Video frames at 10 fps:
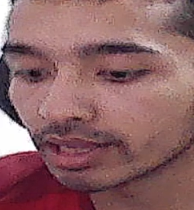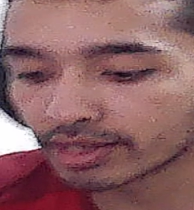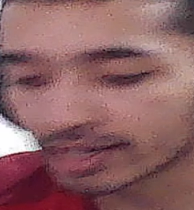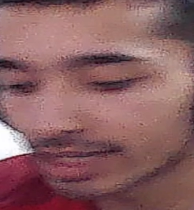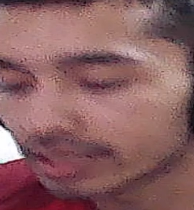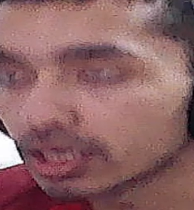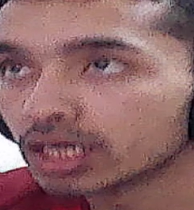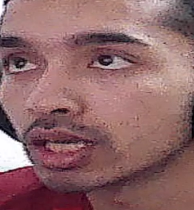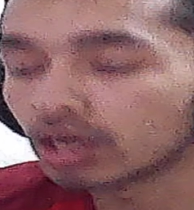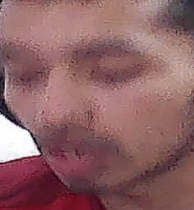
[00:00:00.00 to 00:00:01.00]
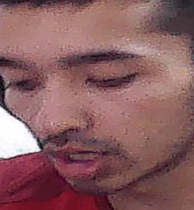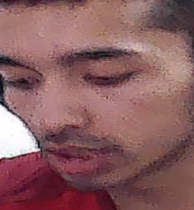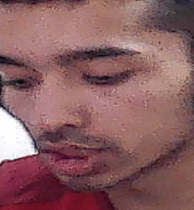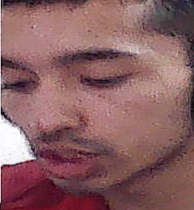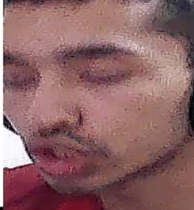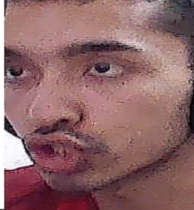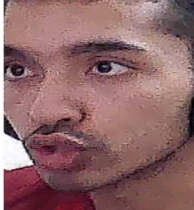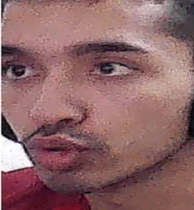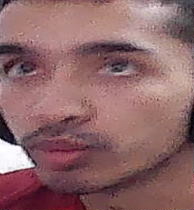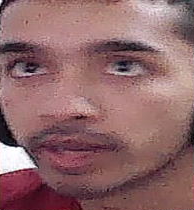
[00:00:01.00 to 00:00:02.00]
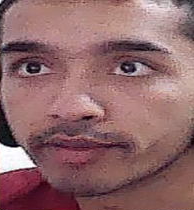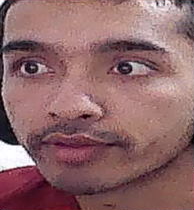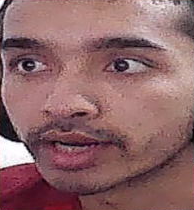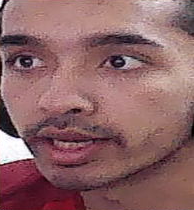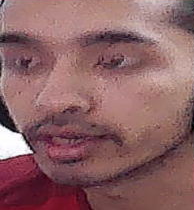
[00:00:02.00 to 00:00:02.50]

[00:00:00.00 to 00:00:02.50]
return us true, my friend.